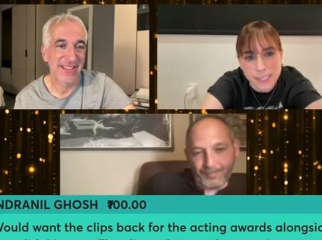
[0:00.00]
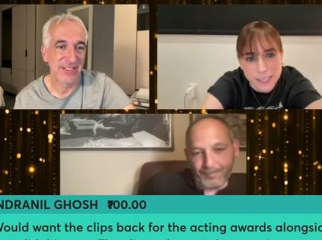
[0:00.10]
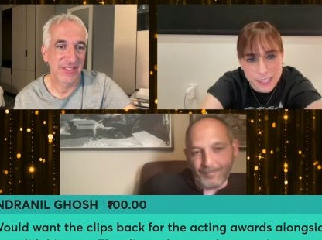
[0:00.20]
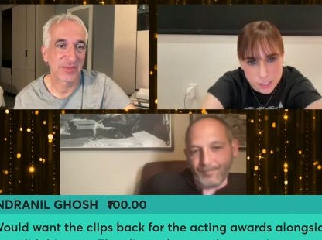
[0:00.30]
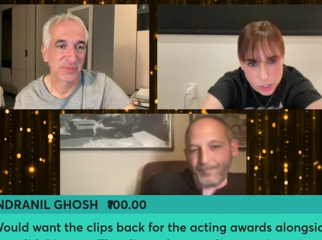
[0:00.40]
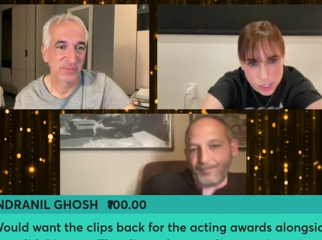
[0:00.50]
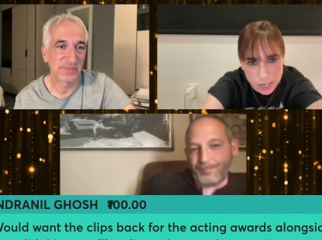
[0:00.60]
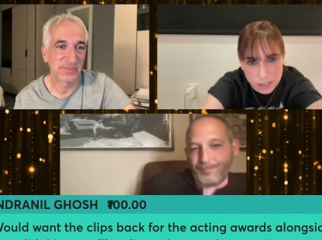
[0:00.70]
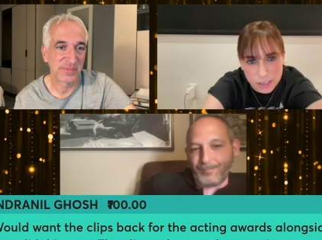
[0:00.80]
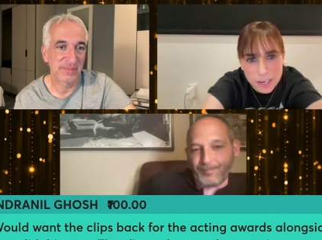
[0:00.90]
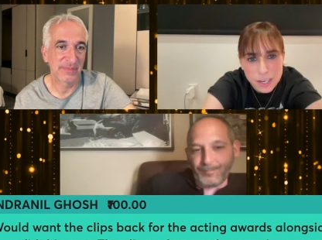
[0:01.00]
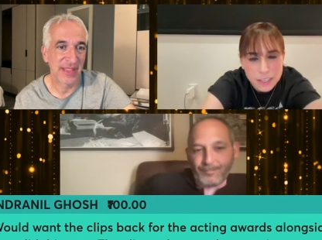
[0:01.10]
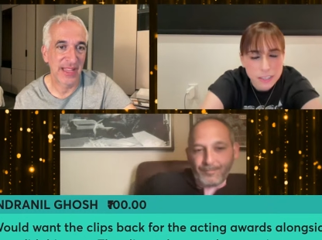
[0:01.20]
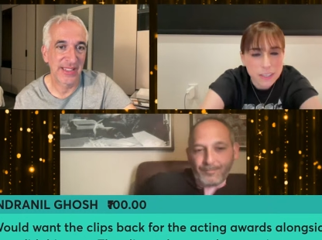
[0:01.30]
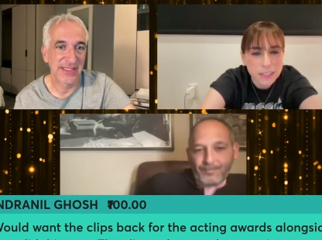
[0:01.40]
Speaker 1: did this year.
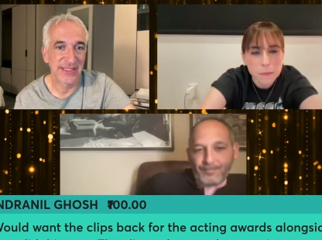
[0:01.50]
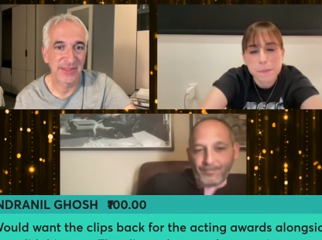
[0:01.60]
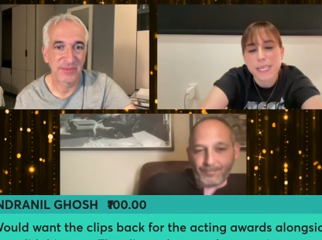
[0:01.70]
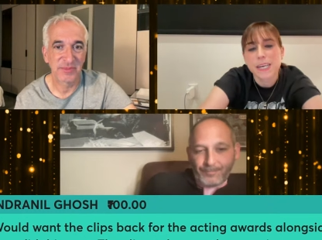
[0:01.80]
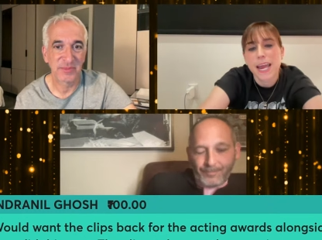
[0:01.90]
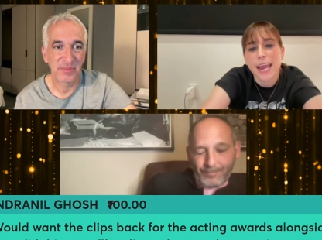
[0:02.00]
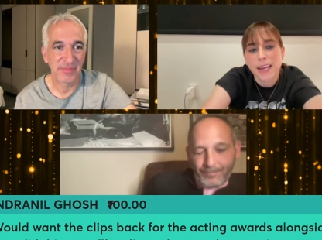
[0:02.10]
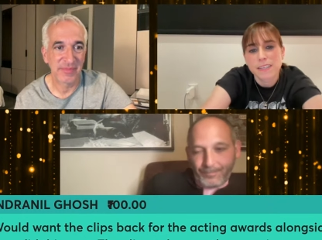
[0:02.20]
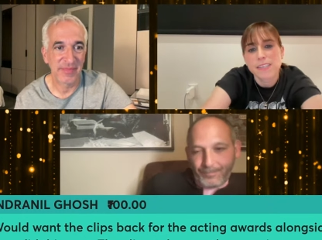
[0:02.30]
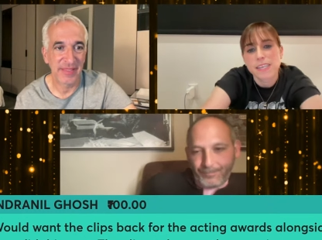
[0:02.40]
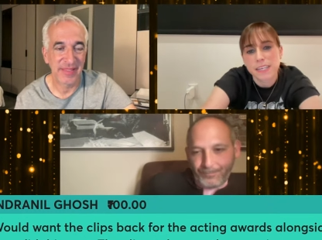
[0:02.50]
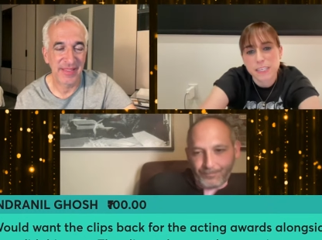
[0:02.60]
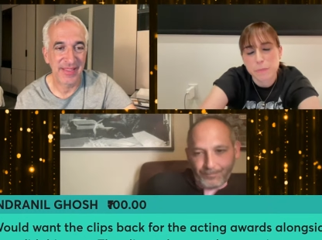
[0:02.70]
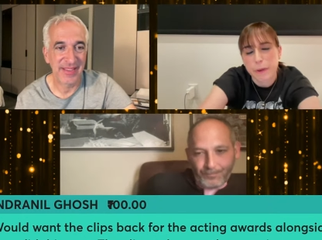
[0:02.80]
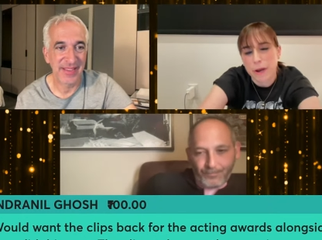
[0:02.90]
The clips enhance the
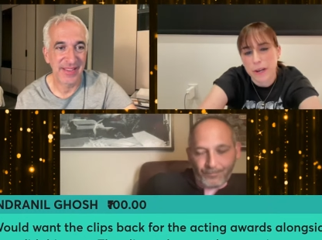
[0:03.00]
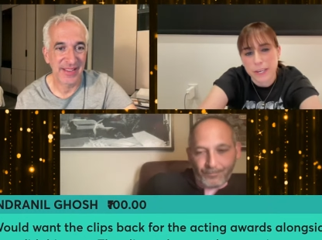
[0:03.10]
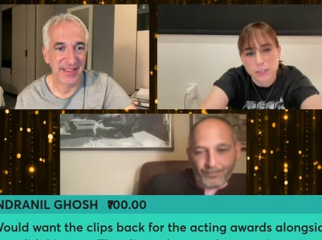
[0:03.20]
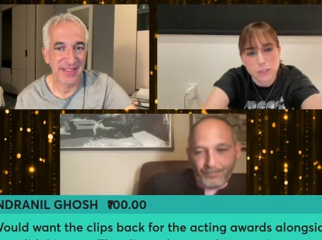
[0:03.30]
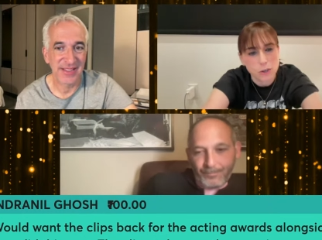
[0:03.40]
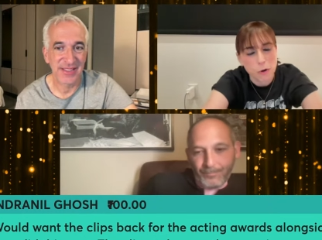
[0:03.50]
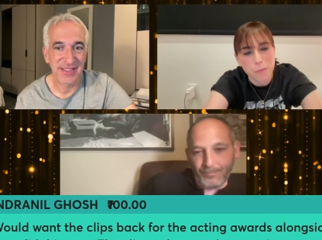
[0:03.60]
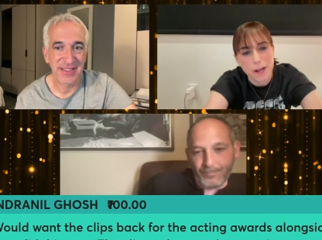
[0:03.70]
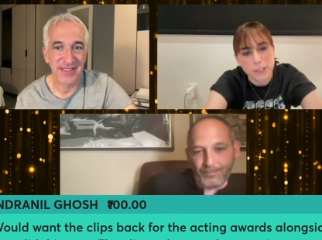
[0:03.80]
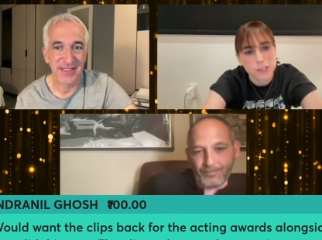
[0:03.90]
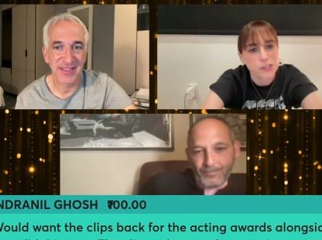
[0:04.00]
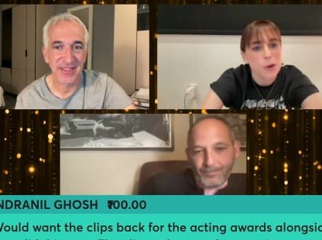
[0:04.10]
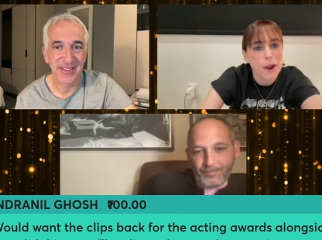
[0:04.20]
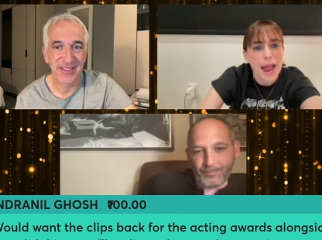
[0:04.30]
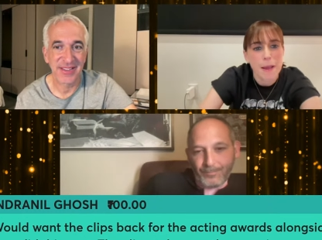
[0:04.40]
experience so much.
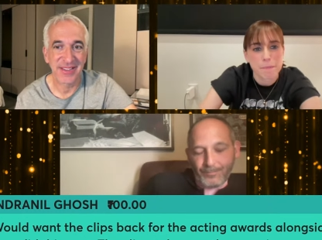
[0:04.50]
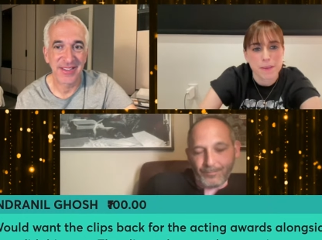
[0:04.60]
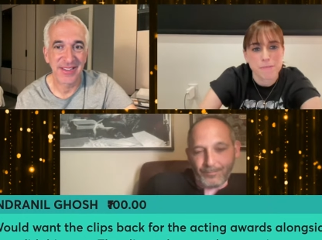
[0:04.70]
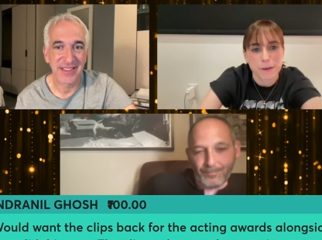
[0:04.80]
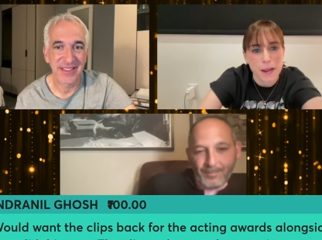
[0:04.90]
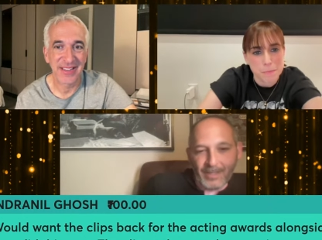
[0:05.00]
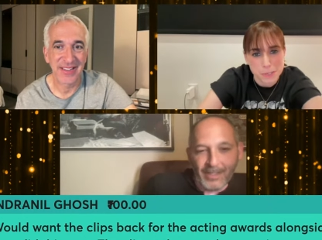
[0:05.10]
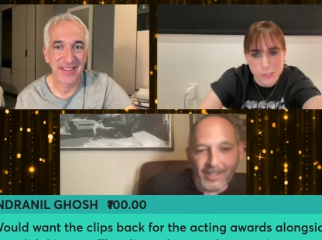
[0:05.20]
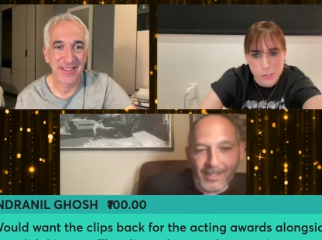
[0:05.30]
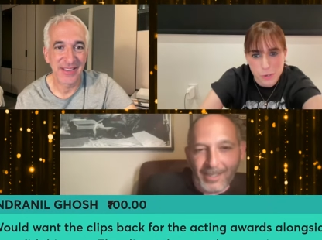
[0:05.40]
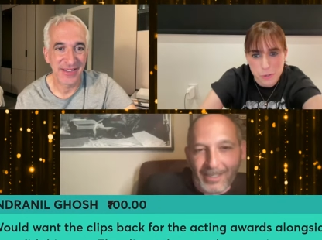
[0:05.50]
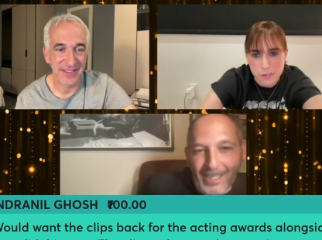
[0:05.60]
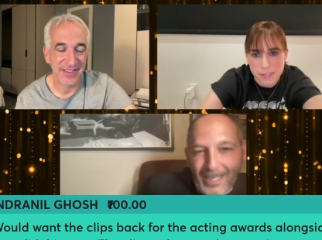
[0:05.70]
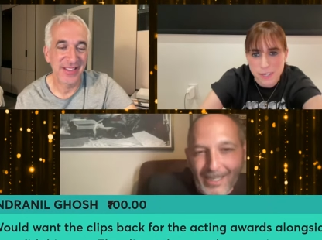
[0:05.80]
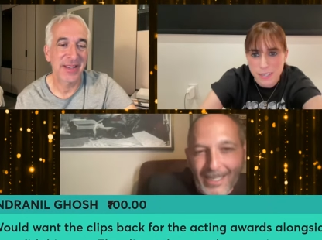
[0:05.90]
So happy for Emma Stone.
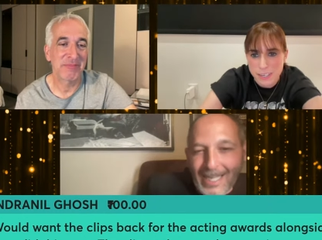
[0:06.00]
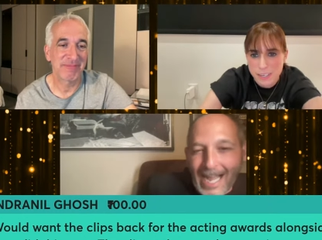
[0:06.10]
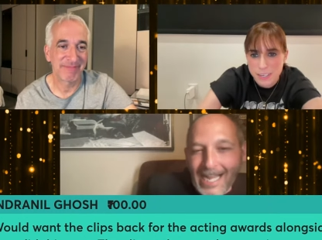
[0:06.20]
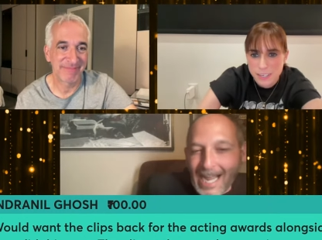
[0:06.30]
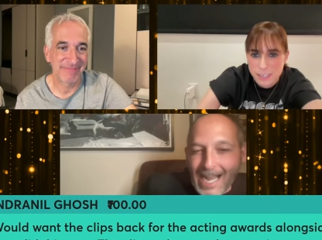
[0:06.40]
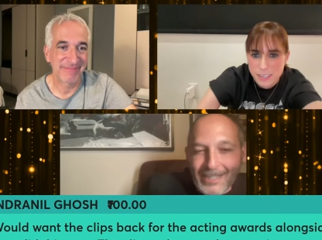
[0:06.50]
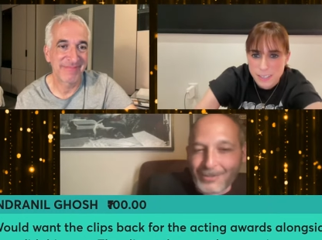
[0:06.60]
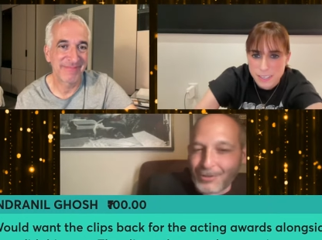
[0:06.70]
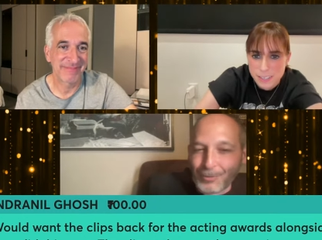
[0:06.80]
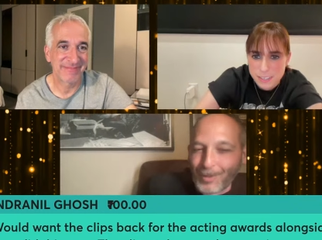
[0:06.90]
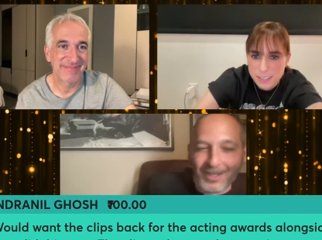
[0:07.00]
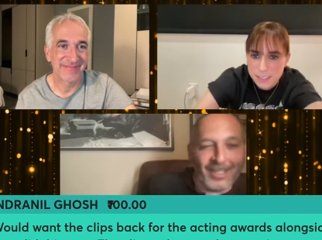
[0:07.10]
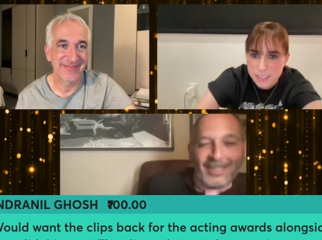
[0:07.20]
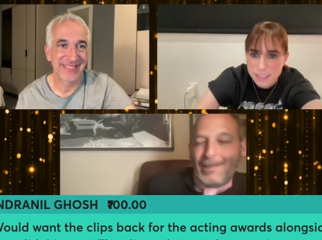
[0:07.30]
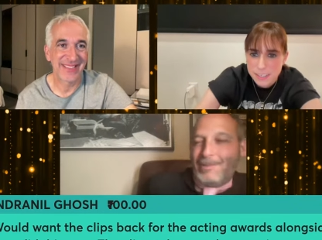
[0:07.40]
Speaker 2: Yeah, I too want
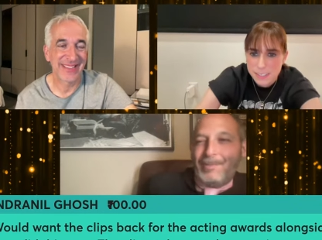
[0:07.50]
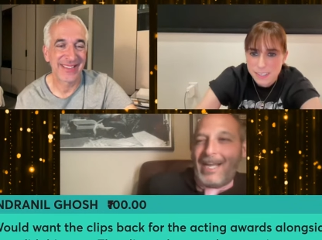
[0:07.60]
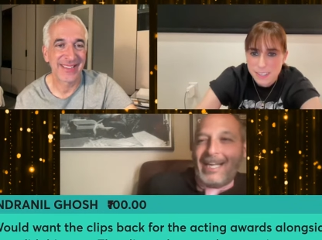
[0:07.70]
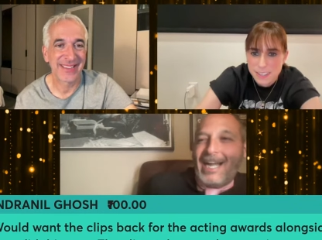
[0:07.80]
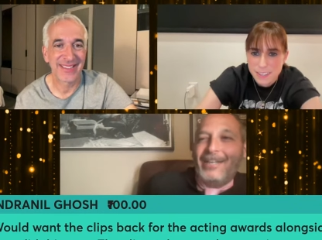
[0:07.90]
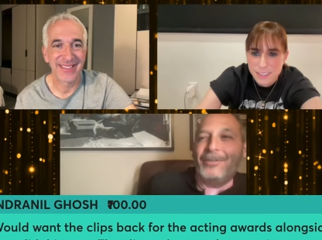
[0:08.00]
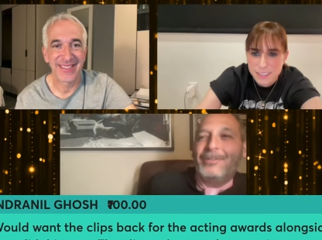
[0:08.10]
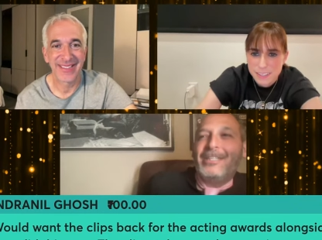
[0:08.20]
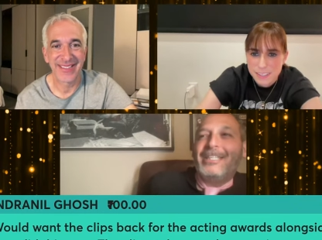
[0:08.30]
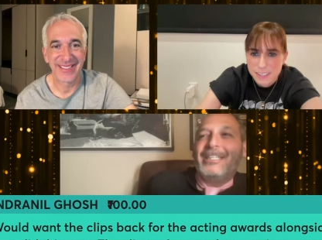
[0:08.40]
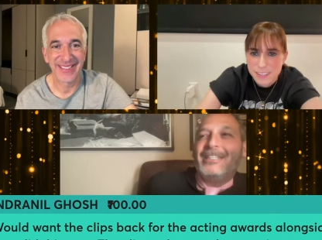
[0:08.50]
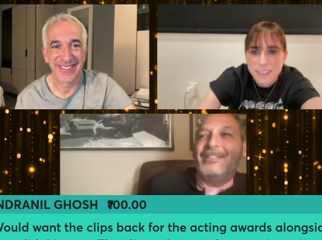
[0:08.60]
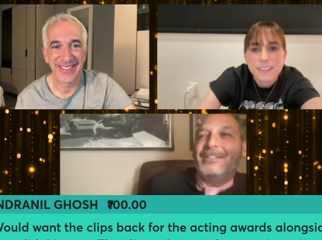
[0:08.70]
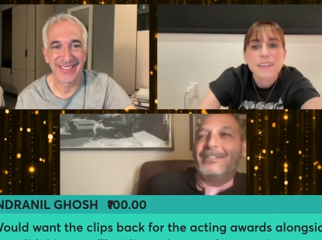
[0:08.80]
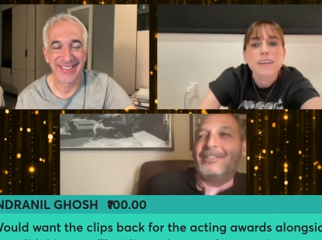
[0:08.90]
the clips back. I don't
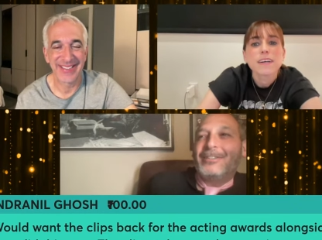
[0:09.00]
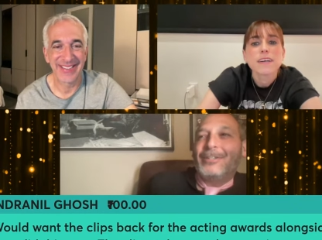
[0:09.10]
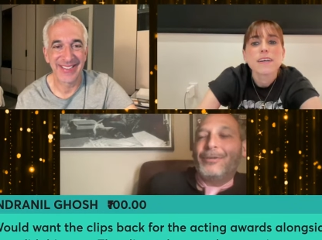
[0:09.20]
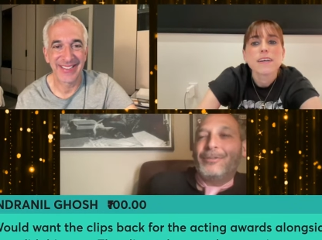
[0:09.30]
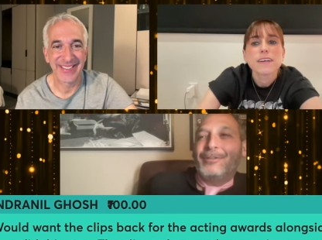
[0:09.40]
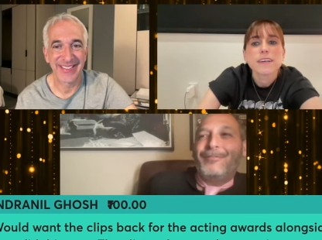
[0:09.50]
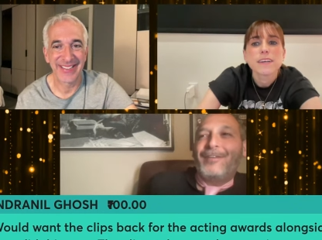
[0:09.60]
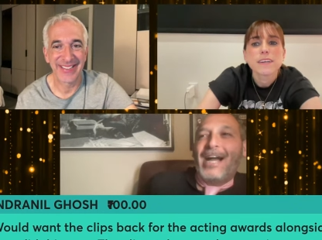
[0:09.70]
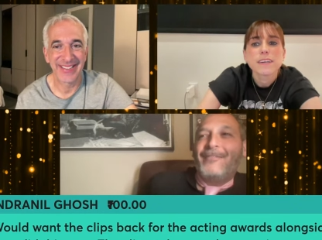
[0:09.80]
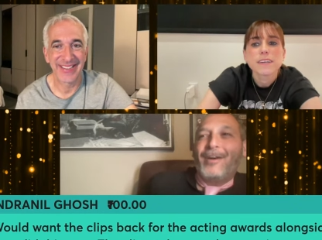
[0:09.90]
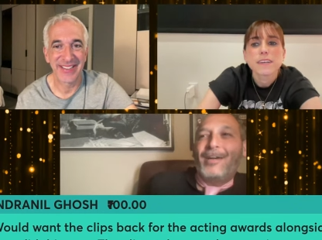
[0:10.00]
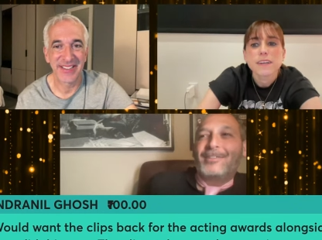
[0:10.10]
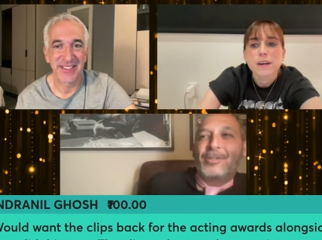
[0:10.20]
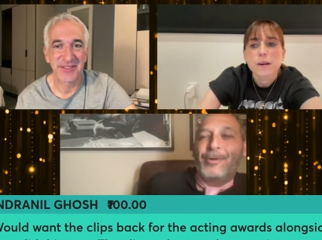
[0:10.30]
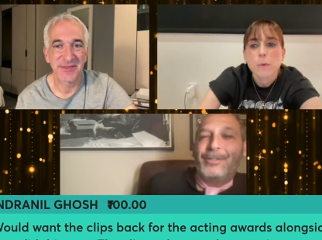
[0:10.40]
need, you know, the 5
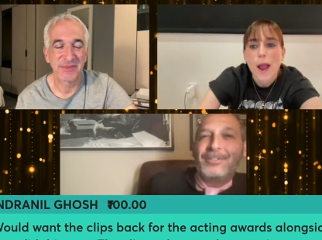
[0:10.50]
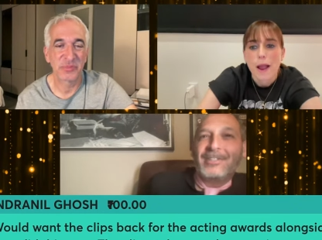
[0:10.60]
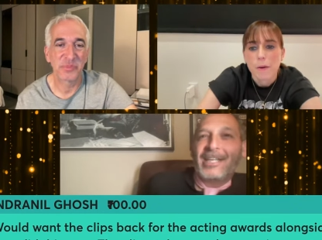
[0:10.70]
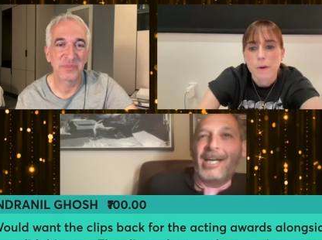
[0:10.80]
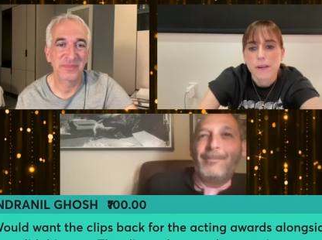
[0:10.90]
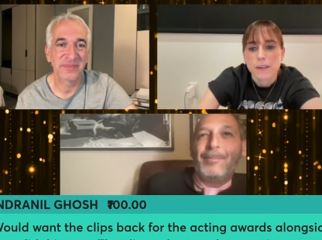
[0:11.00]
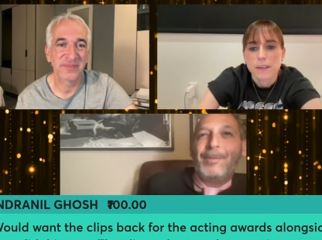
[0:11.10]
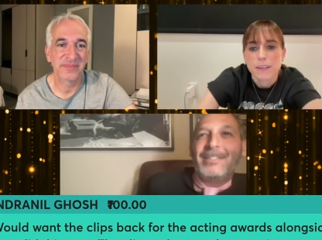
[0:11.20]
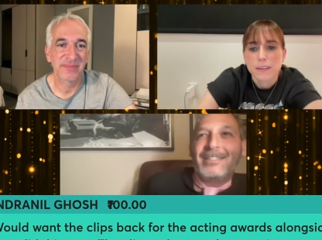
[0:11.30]
Oscar winners to come up and